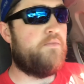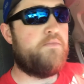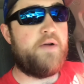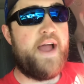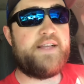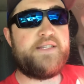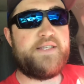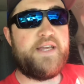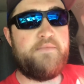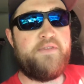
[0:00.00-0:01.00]

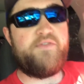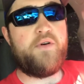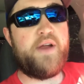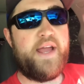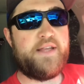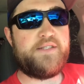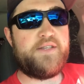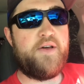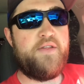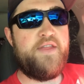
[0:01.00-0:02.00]
Practicing beforehand
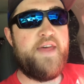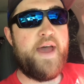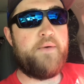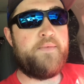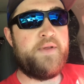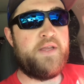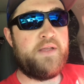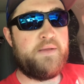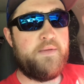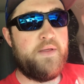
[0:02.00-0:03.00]
so that when
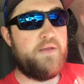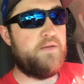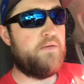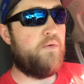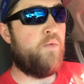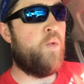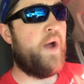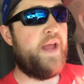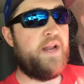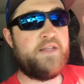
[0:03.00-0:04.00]

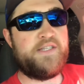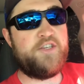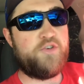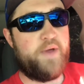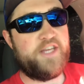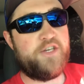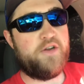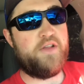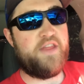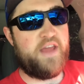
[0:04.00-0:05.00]
a situation
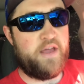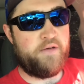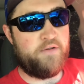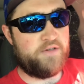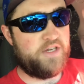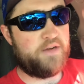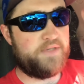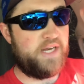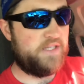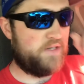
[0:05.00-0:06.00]
or thing or
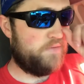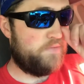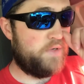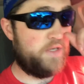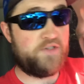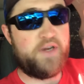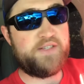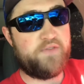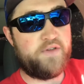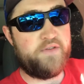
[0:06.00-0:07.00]
circumstance or a
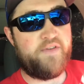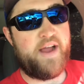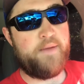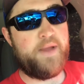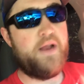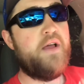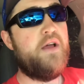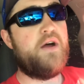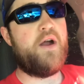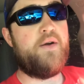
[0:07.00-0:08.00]
stressful environment
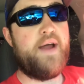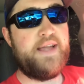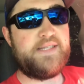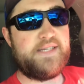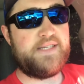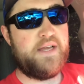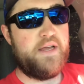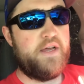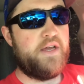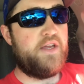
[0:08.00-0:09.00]
arises,
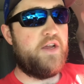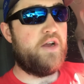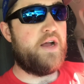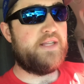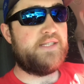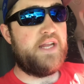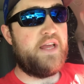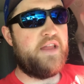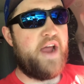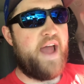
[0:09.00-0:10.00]
you're not
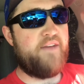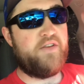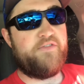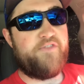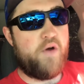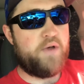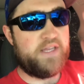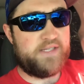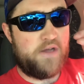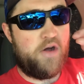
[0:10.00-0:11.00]
sitting there having to
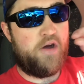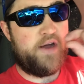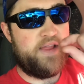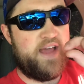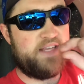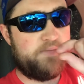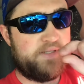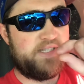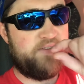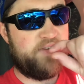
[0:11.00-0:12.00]
focus on that
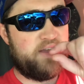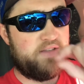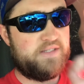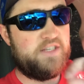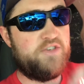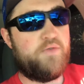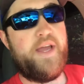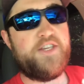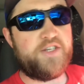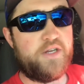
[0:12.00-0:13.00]
specific
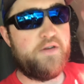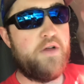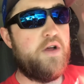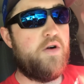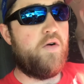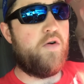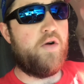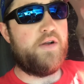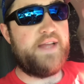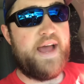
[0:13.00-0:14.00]
situation
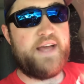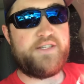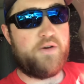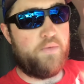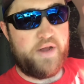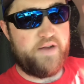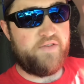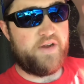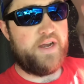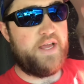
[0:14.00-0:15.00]
or task or
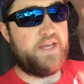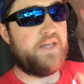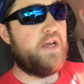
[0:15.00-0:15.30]
whatever it is,